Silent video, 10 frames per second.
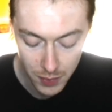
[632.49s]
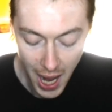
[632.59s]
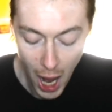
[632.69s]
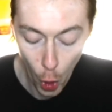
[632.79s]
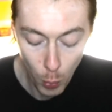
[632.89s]

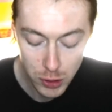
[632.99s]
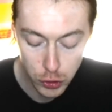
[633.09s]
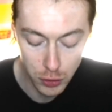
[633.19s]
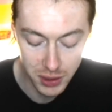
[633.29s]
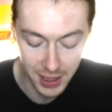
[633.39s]
It almost
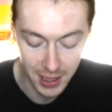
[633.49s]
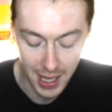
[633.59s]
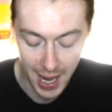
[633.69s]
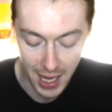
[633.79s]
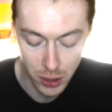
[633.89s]
looks like
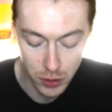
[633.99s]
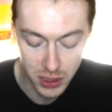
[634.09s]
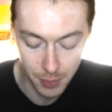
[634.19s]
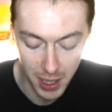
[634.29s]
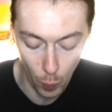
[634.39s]
it used
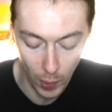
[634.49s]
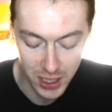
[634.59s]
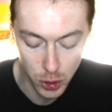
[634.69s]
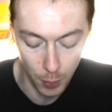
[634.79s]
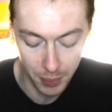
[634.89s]
to be a white
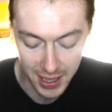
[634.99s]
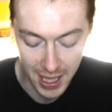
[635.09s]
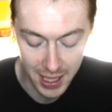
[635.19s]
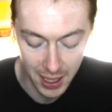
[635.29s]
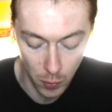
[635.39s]
top but
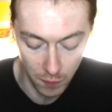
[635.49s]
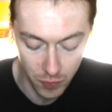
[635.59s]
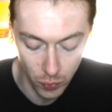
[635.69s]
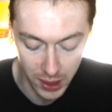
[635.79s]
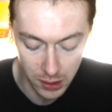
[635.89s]
then it got
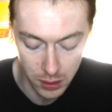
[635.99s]
thrown in